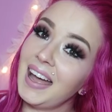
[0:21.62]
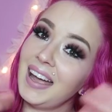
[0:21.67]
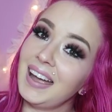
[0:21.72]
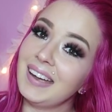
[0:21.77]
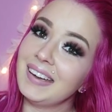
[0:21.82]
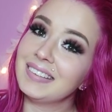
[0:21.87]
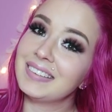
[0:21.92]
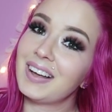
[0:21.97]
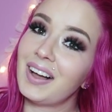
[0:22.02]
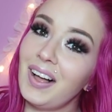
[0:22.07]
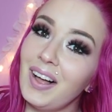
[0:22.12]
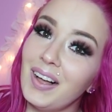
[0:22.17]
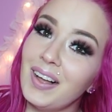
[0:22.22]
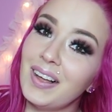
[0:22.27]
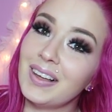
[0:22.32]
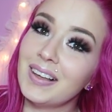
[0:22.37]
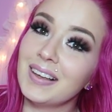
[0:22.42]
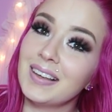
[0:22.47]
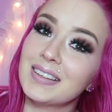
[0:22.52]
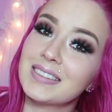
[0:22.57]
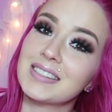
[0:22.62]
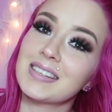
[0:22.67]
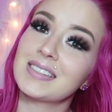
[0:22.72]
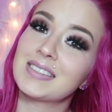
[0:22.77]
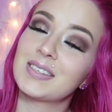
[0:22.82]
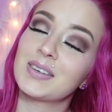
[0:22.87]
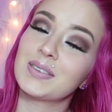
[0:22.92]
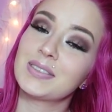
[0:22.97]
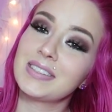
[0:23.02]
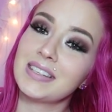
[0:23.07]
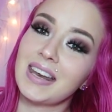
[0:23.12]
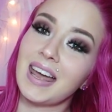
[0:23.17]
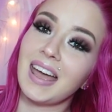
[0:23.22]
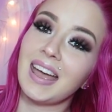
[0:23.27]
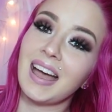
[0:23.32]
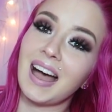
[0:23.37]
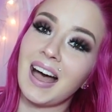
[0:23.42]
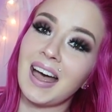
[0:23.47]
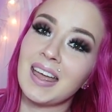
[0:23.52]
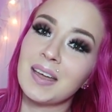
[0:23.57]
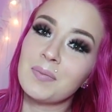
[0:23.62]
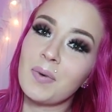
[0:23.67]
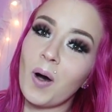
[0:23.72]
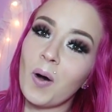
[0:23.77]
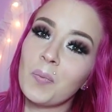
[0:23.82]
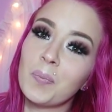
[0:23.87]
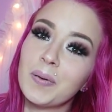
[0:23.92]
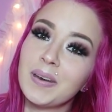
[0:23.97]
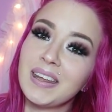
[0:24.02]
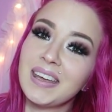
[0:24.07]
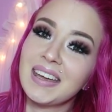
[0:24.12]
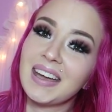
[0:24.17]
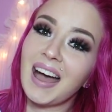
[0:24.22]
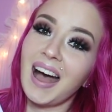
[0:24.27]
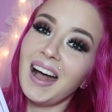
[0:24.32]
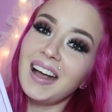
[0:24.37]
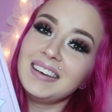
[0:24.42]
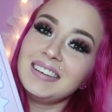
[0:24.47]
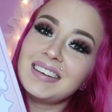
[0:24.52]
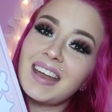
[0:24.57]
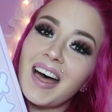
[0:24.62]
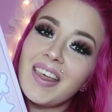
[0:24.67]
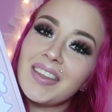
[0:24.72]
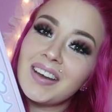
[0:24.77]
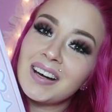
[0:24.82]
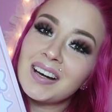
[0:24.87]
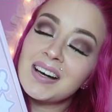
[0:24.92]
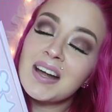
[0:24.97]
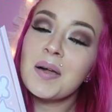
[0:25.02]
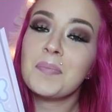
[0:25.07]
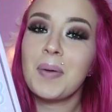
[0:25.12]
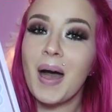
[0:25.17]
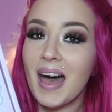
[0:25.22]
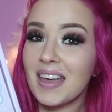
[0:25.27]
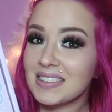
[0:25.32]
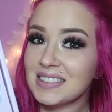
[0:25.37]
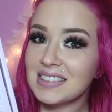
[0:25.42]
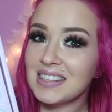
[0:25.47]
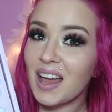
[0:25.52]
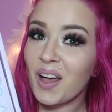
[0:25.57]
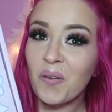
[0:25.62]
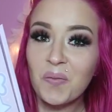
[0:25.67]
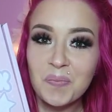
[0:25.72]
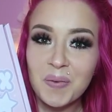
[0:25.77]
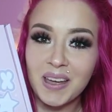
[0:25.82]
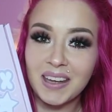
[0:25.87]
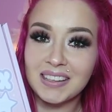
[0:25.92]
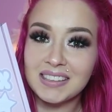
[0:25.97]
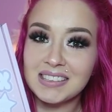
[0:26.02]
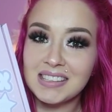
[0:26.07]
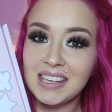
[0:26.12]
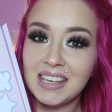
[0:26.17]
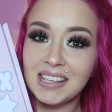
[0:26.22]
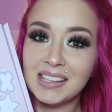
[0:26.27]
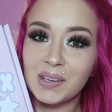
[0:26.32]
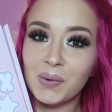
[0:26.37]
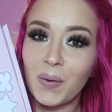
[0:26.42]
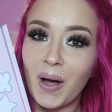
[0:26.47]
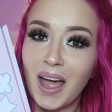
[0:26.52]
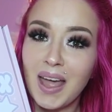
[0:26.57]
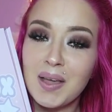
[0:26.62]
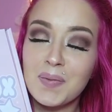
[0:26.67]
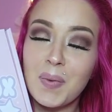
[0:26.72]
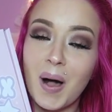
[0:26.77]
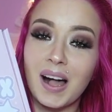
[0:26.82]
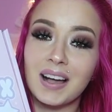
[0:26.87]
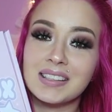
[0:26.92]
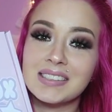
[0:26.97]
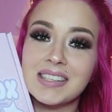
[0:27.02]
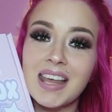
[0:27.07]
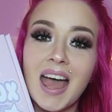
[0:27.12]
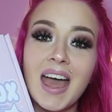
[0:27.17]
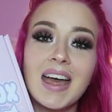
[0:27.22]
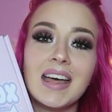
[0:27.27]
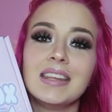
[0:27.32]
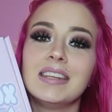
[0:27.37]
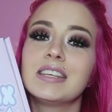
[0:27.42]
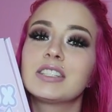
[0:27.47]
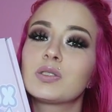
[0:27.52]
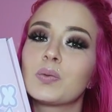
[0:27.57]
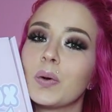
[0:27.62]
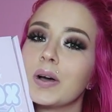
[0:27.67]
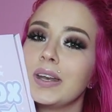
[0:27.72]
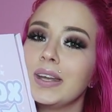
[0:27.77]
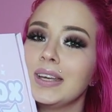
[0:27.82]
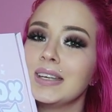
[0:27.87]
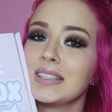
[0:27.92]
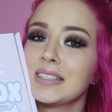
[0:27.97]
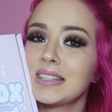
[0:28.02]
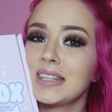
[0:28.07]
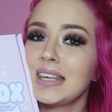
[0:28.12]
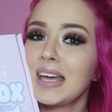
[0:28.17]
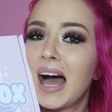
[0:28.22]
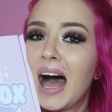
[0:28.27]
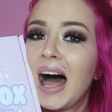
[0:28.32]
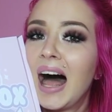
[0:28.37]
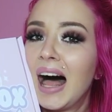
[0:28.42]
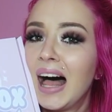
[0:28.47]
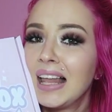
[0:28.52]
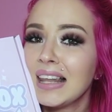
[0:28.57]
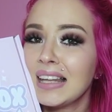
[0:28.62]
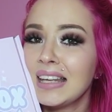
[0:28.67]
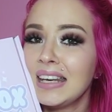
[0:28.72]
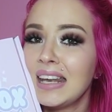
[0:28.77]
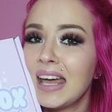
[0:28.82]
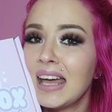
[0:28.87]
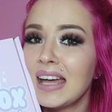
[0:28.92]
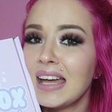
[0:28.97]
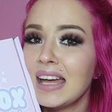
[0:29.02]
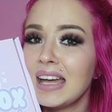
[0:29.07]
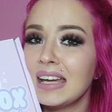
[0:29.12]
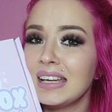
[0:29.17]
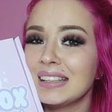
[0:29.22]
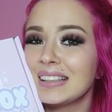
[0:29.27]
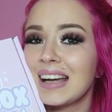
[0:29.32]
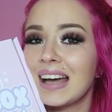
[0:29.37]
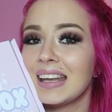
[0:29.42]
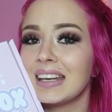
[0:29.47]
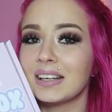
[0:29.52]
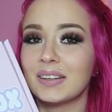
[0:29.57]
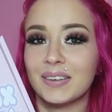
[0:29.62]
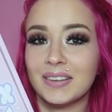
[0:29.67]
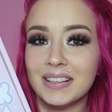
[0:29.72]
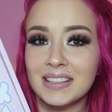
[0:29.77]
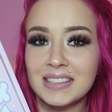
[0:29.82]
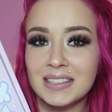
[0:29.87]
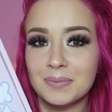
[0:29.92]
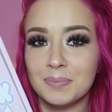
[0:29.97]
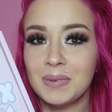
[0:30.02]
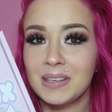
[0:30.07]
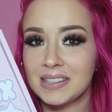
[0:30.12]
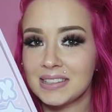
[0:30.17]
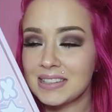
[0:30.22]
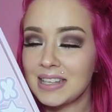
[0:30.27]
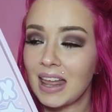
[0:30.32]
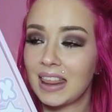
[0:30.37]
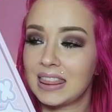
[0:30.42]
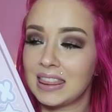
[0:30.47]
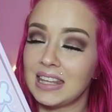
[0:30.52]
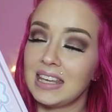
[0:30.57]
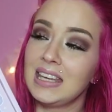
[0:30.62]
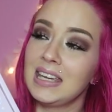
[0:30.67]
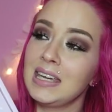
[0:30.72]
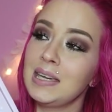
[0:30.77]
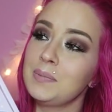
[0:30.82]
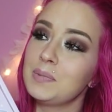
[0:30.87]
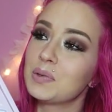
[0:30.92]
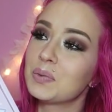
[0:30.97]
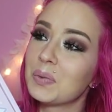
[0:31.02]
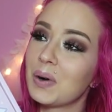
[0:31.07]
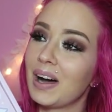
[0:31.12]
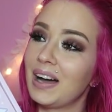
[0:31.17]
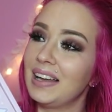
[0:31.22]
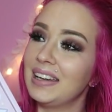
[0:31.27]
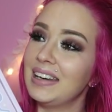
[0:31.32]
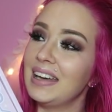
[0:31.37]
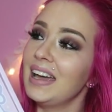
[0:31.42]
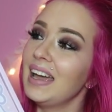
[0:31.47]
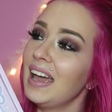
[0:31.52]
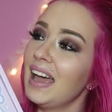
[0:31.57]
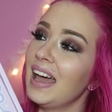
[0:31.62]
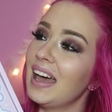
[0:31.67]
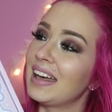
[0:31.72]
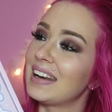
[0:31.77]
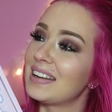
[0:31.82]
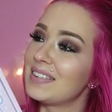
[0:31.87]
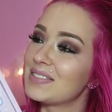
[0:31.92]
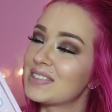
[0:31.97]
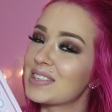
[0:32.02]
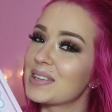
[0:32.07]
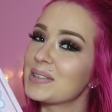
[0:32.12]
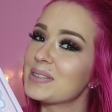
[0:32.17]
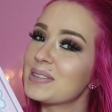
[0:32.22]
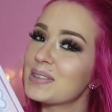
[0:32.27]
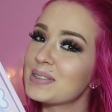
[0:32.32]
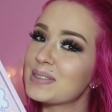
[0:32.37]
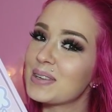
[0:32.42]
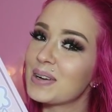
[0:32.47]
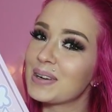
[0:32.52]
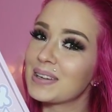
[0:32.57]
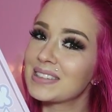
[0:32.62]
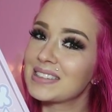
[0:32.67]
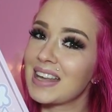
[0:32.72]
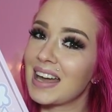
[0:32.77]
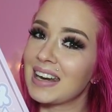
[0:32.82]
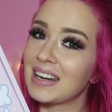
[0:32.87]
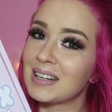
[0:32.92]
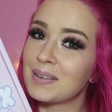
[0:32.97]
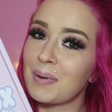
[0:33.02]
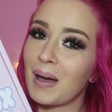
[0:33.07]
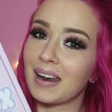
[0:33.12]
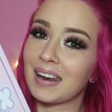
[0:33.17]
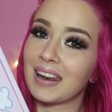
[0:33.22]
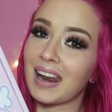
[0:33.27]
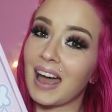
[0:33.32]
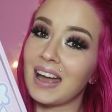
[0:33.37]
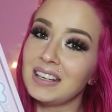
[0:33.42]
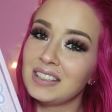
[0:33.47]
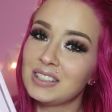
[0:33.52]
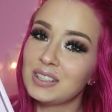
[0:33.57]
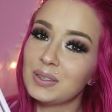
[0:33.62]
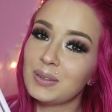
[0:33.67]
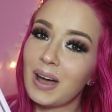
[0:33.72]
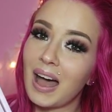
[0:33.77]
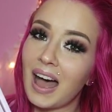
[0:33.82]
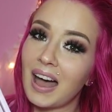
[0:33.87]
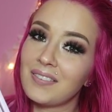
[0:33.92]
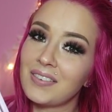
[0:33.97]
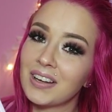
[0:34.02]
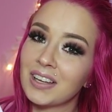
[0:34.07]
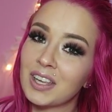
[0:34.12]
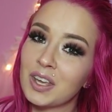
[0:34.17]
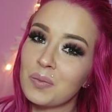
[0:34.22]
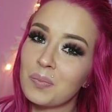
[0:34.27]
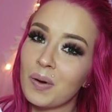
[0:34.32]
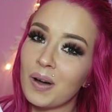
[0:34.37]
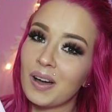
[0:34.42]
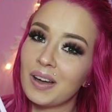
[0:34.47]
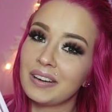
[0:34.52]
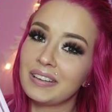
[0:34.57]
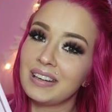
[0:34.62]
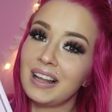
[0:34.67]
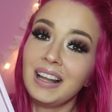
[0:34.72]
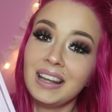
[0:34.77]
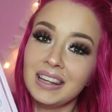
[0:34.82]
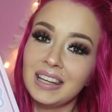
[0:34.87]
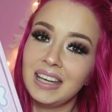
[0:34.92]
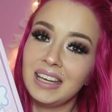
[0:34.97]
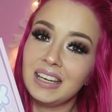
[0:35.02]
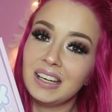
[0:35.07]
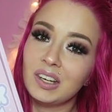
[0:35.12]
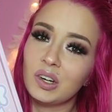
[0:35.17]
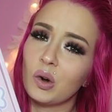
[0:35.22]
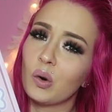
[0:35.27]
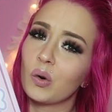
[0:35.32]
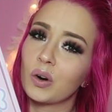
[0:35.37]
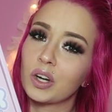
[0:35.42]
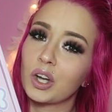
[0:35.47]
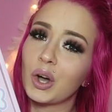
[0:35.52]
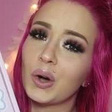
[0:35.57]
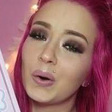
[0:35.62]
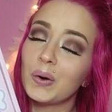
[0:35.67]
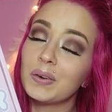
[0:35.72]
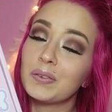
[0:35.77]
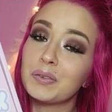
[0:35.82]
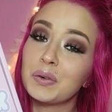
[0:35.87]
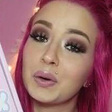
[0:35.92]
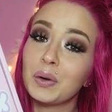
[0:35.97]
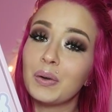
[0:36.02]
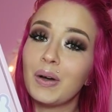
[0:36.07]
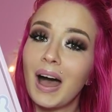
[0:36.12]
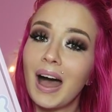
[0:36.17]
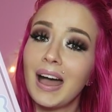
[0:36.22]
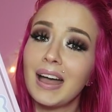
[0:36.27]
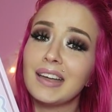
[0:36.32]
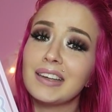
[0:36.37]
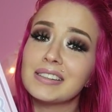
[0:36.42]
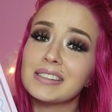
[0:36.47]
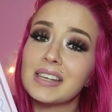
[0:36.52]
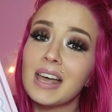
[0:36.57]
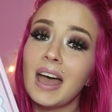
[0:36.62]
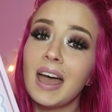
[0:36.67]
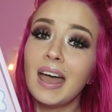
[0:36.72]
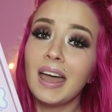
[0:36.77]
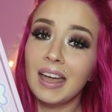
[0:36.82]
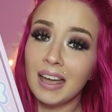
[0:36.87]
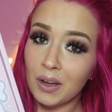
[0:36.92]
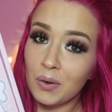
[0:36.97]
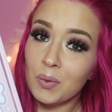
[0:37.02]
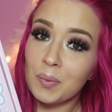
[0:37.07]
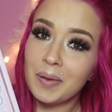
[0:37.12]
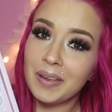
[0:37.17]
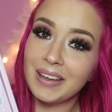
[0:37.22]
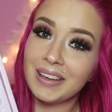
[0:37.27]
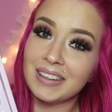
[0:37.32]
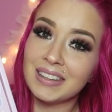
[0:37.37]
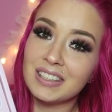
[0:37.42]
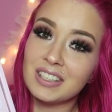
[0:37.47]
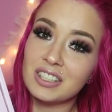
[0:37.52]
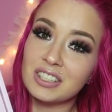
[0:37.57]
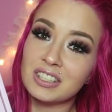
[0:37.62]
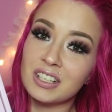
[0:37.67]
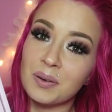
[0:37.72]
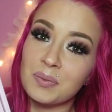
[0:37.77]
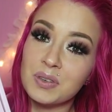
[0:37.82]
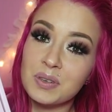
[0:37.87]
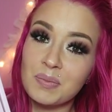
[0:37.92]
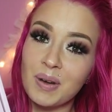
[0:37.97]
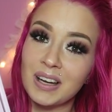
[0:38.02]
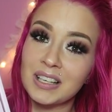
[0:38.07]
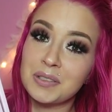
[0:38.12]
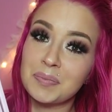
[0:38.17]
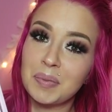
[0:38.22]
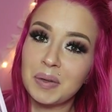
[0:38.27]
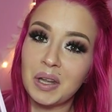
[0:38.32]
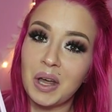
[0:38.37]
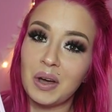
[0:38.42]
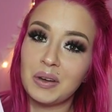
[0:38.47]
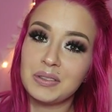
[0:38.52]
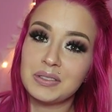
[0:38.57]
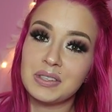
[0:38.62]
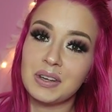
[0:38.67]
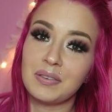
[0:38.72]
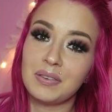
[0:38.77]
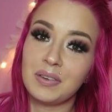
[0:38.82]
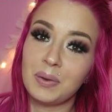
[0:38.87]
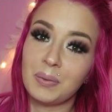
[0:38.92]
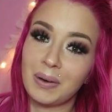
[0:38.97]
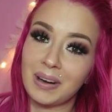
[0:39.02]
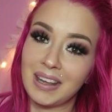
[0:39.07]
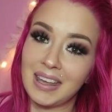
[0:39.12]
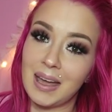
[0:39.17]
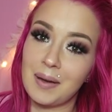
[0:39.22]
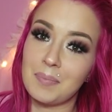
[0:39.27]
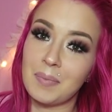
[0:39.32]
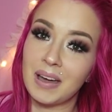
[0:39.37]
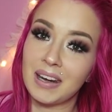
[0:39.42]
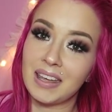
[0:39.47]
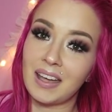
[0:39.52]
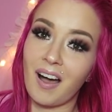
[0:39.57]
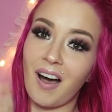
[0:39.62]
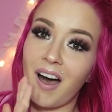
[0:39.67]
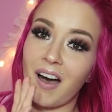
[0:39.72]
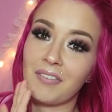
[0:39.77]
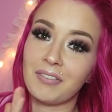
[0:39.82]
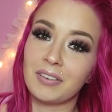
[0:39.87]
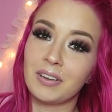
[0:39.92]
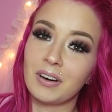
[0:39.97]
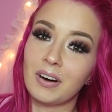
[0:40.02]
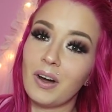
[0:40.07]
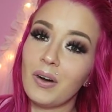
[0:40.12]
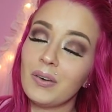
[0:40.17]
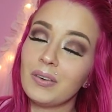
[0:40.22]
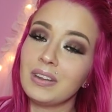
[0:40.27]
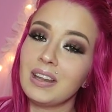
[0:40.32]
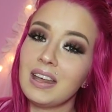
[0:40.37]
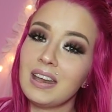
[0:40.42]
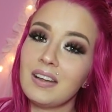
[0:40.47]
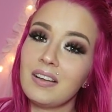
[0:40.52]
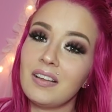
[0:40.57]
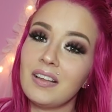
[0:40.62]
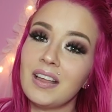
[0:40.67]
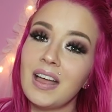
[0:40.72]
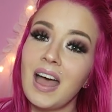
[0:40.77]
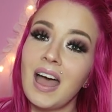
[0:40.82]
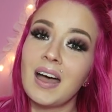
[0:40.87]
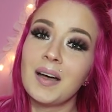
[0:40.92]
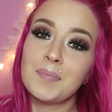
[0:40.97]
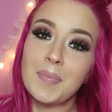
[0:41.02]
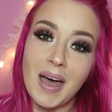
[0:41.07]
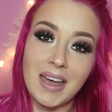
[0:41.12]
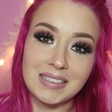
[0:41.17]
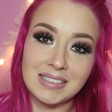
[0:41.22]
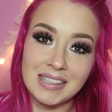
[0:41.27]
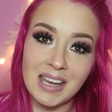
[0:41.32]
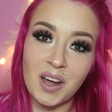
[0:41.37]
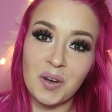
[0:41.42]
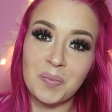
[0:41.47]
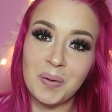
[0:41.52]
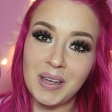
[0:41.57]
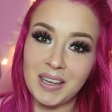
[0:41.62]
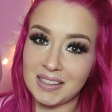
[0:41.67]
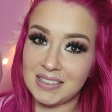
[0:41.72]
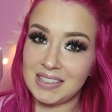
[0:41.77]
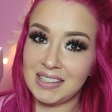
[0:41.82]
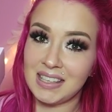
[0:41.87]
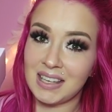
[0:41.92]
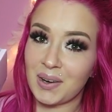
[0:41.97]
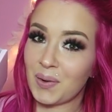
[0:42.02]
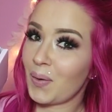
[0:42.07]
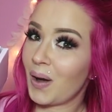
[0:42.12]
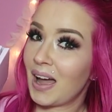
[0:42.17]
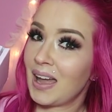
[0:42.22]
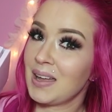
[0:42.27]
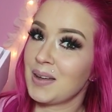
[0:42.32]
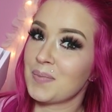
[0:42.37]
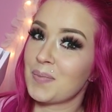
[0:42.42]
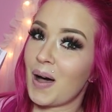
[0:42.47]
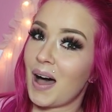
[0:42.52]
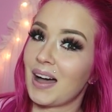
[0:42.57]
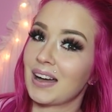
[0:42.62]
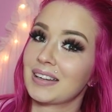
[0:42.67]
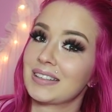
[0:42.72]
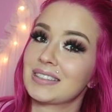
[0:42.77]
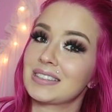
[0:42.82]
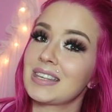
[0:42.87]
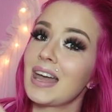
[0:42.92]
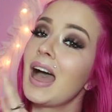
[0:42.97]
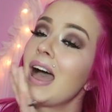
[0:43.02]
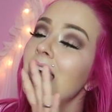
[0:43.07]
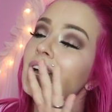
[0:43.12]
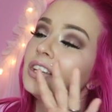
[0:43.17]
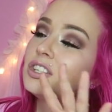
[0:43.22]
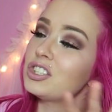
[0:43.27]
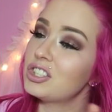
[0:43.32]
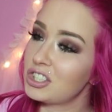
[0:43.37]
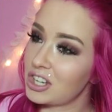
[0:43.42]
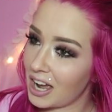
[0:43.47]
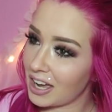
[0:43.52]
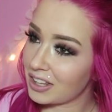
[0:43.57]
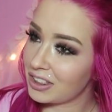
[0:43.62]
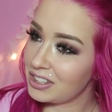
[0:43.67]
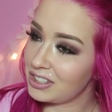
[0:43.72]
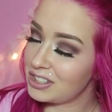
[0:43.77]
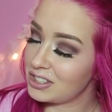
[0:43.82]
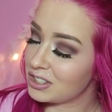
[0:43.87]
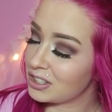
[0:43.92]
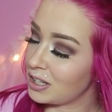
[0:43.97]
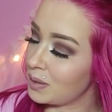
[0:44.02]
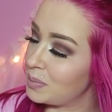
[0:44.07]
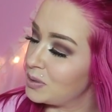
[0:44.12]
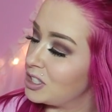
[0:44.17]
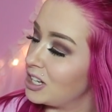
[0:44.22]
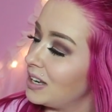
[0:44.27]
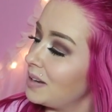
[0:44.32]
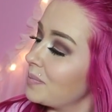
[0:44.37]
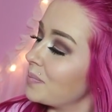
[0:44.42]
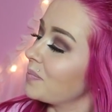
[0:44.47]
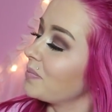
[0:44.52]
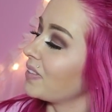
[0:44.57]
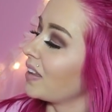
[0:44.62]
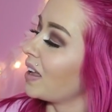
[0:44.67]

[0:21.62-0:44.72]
Hey dolls! So today I am opening another Pastel Pixie Kawaii box. This one is the holiday kind of Christmas themed one and I'm so excited about it. I do have a coupon link or code for you guys. It will be in the description box below, so if you want to get money off your own little Pastel Pixie Kawaii box, check the description.